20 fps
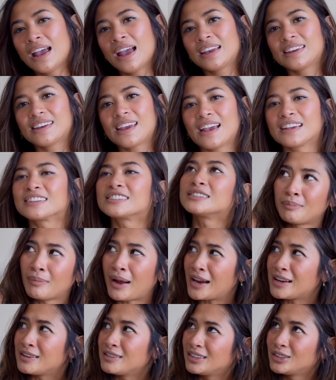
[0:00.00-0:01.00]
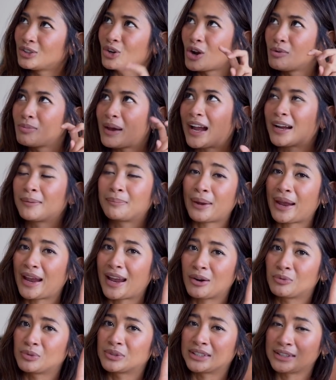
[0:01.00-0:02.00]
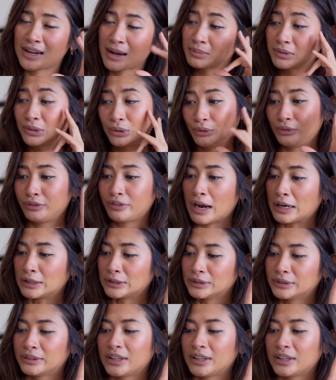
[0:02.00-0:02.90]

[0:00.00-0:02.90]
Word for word: yes, my no bag ban was an absolute fail.